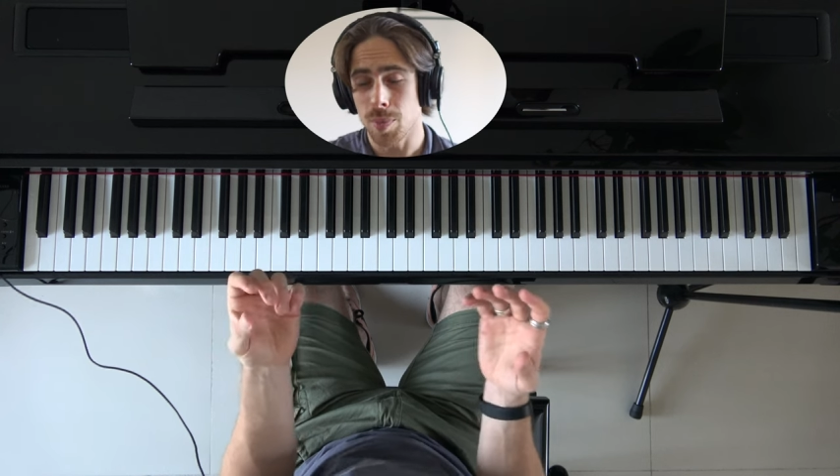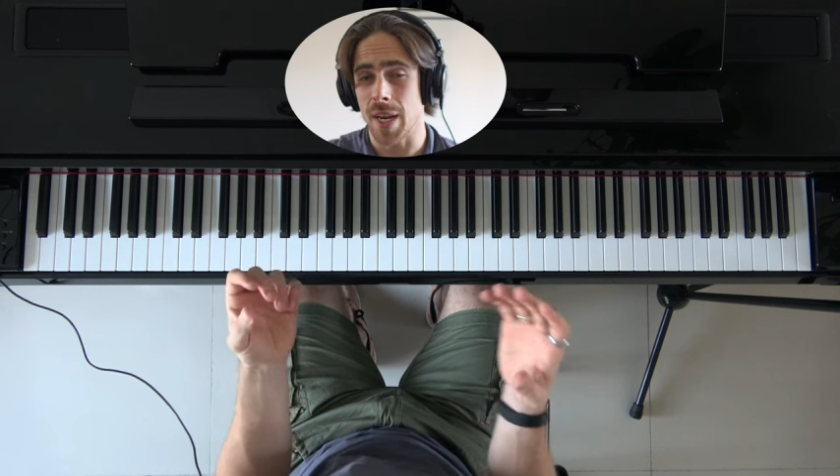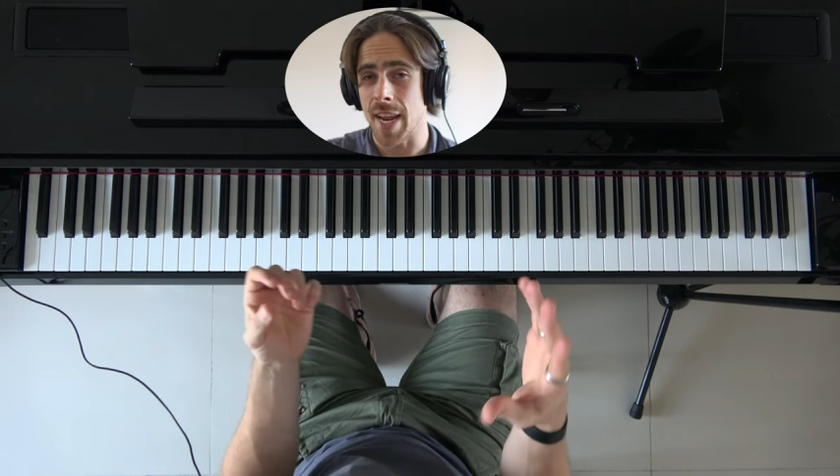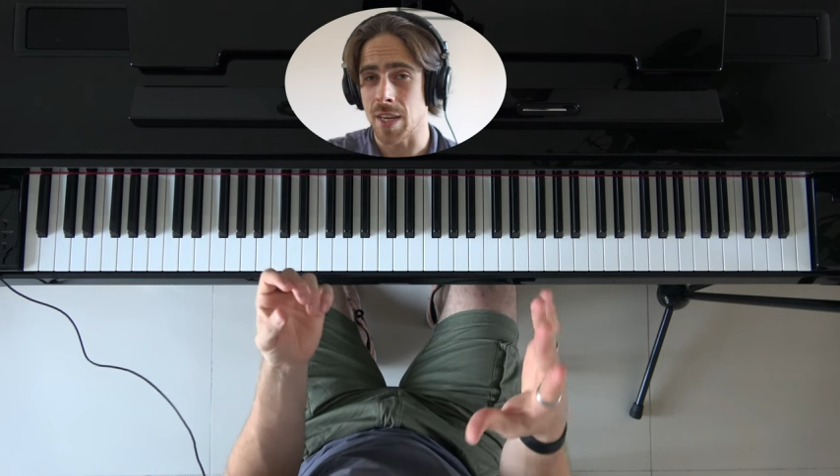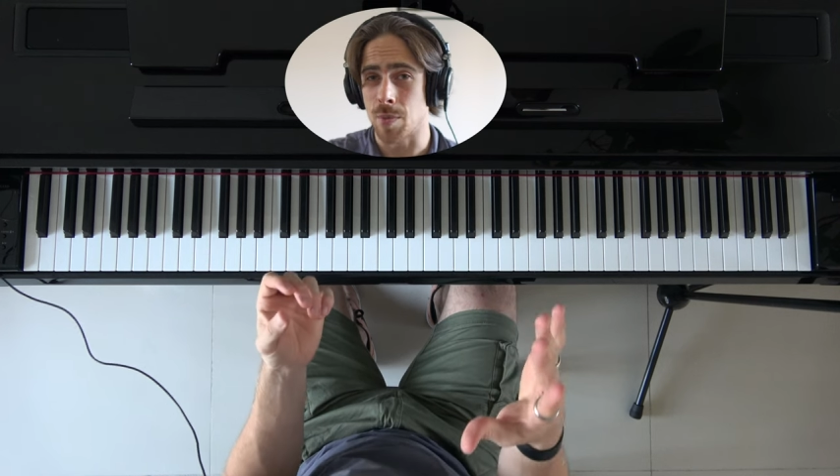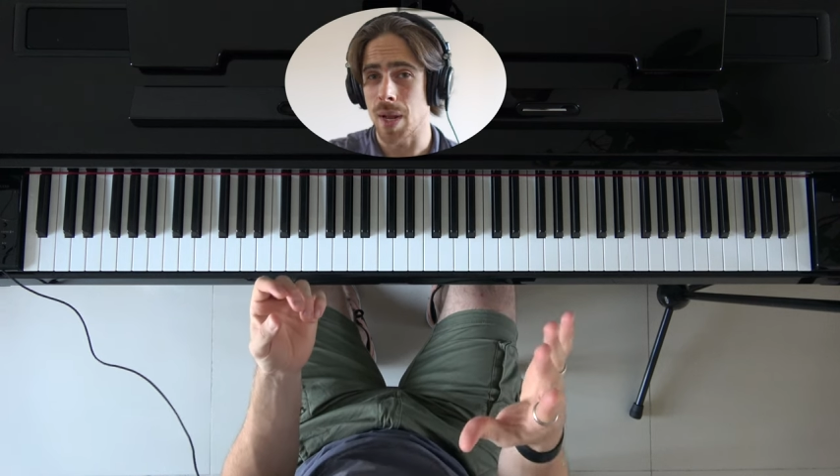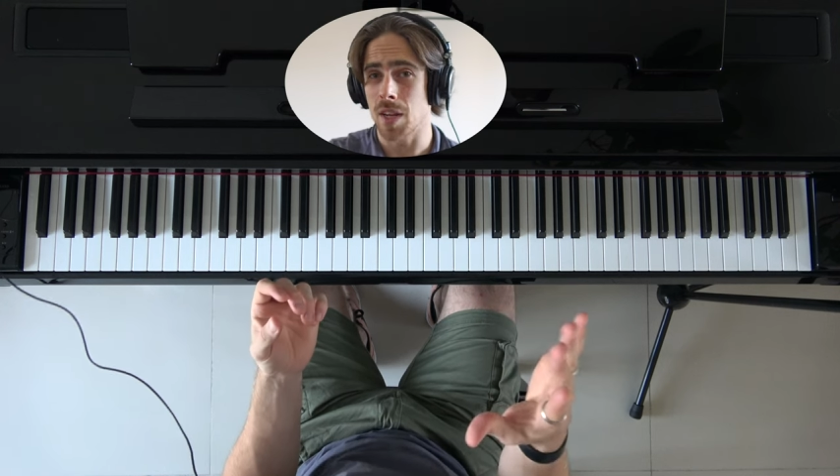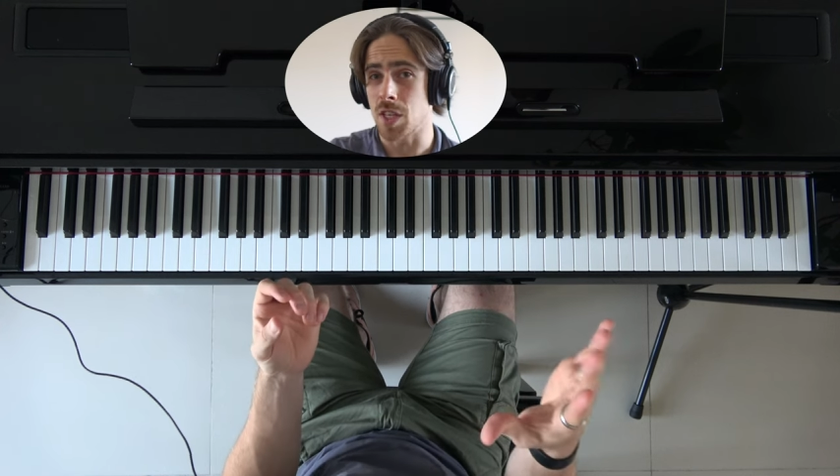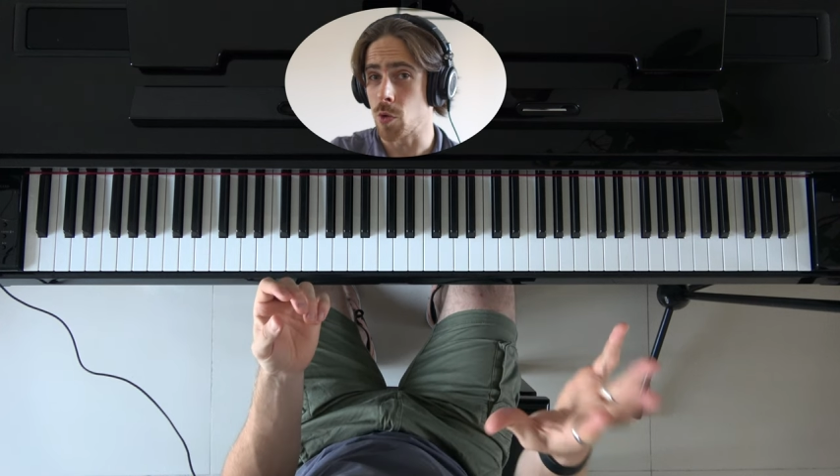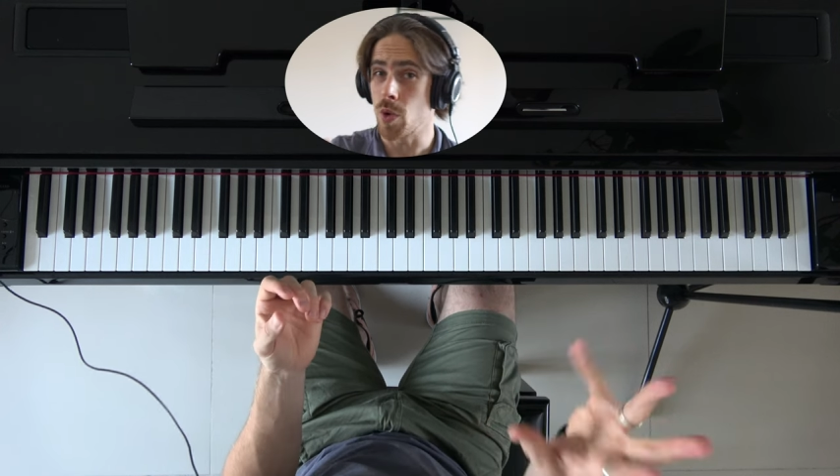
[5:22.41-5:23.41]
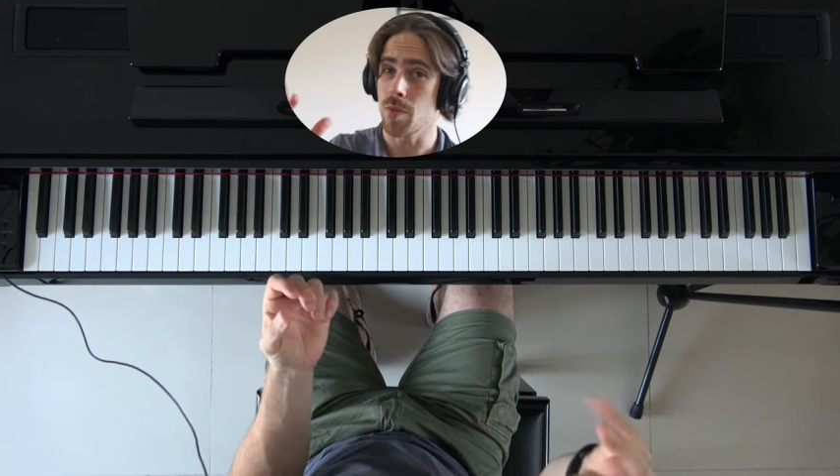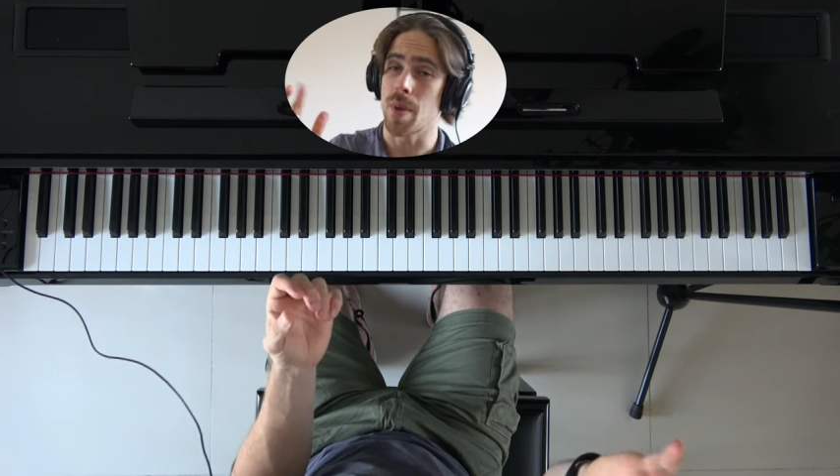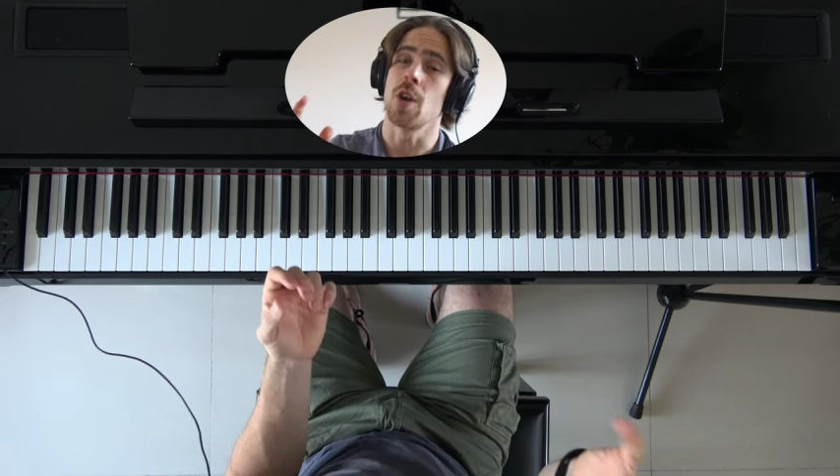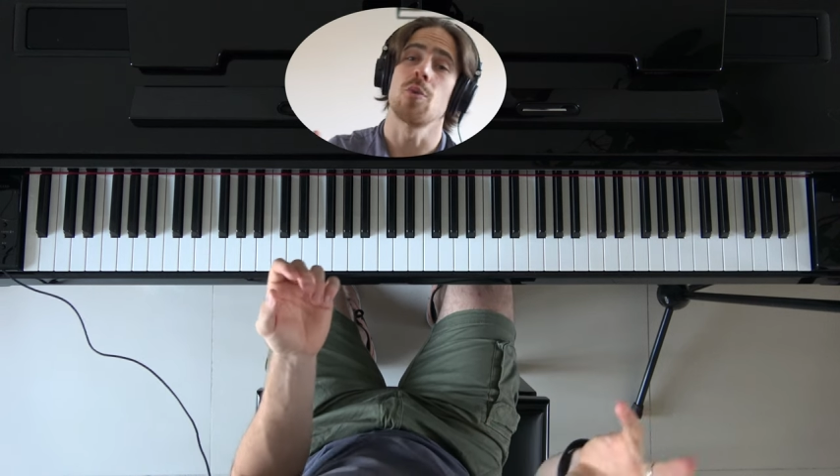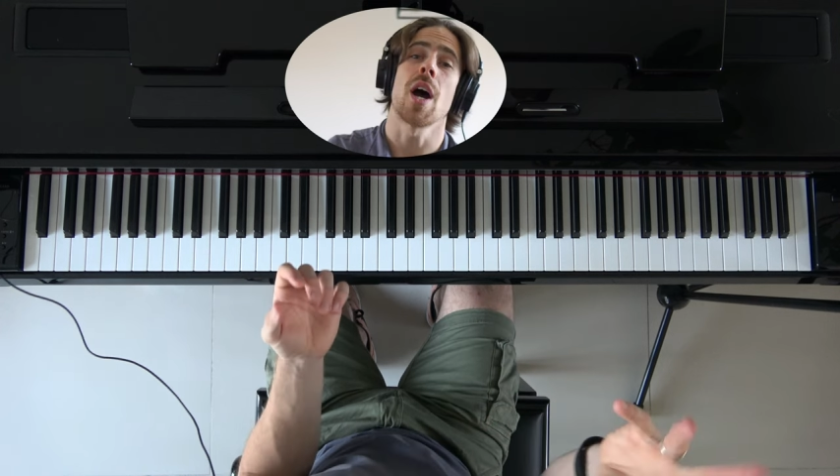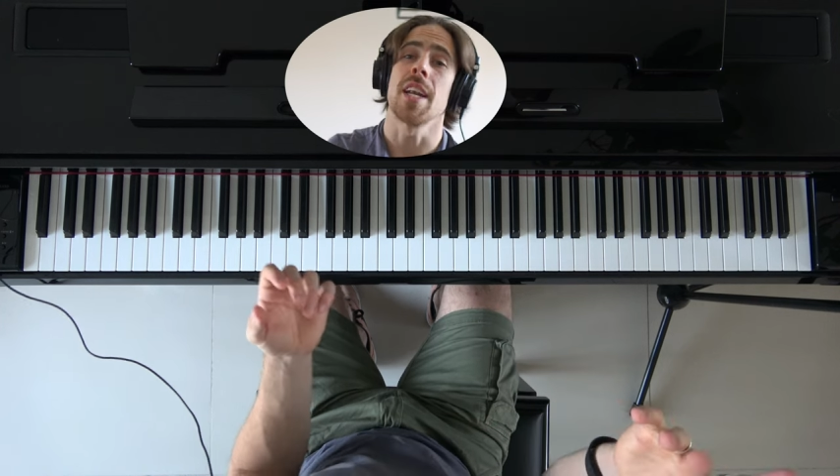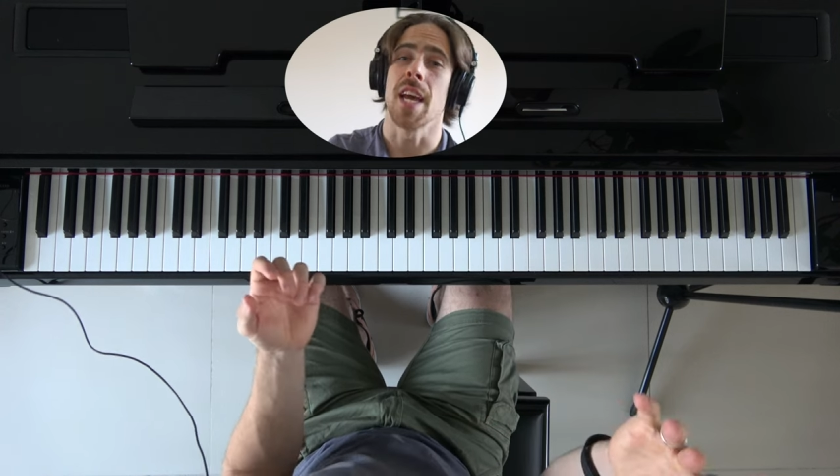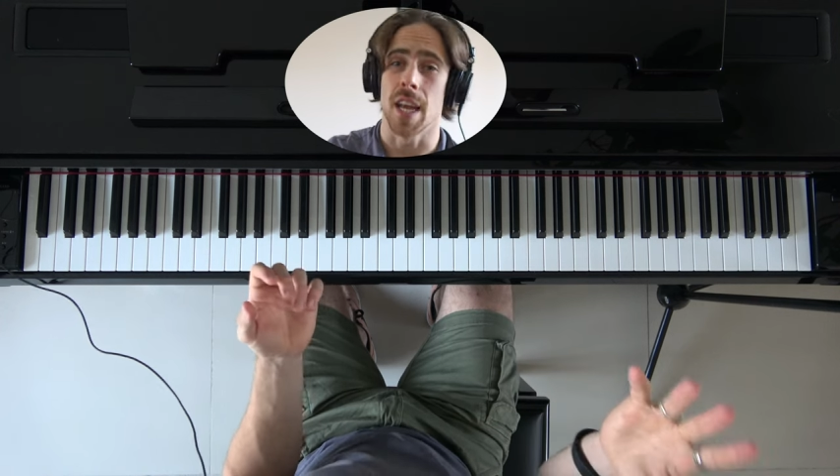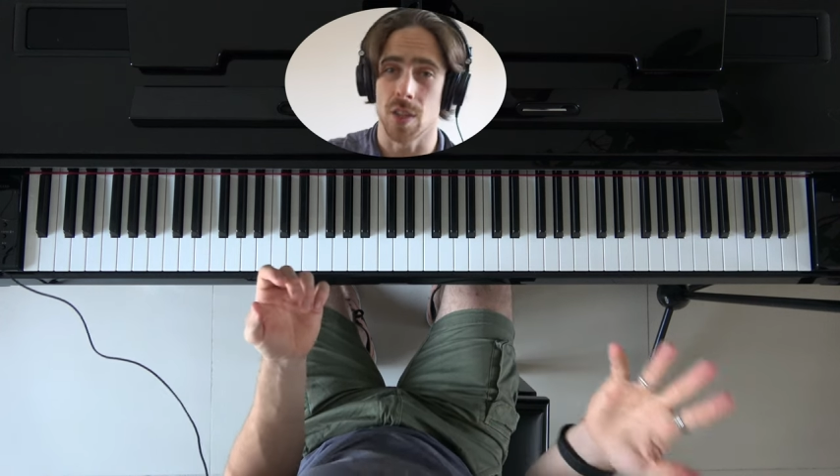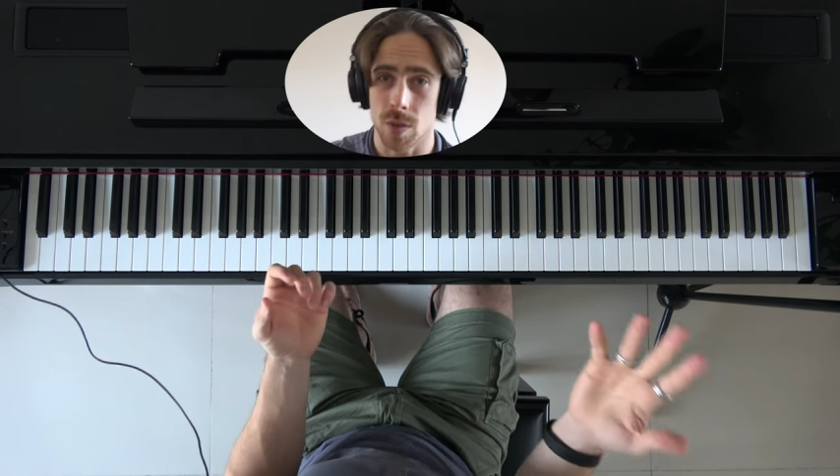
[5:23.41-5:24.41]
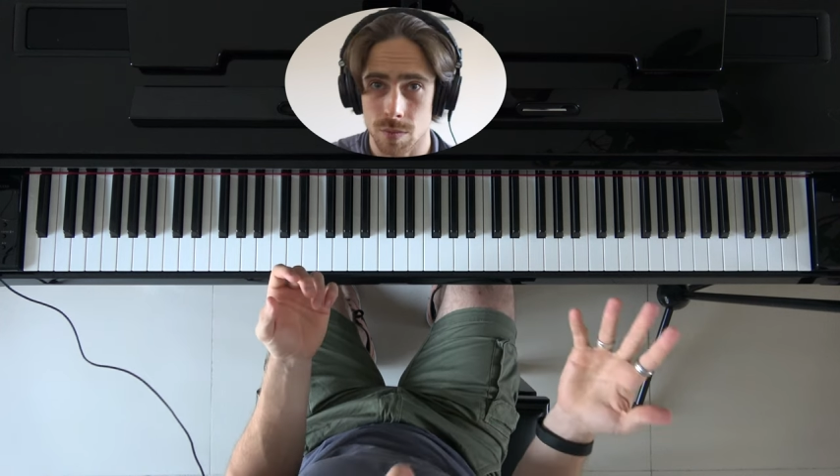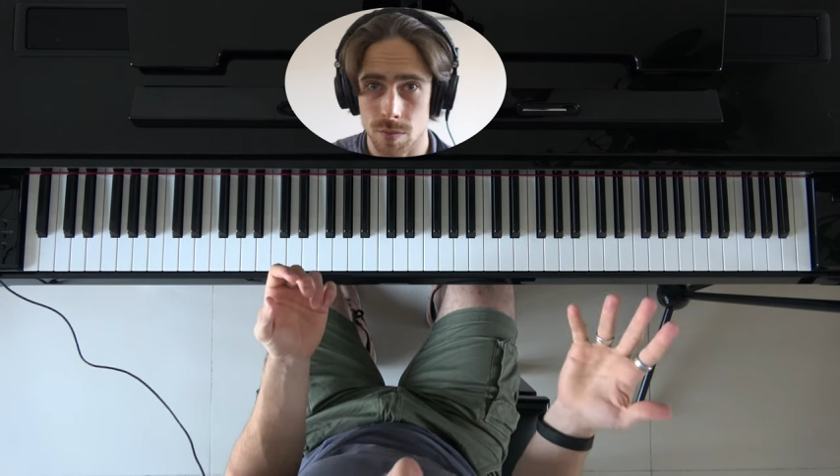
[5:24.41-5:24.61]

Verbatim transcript: playing the melody with my right hand.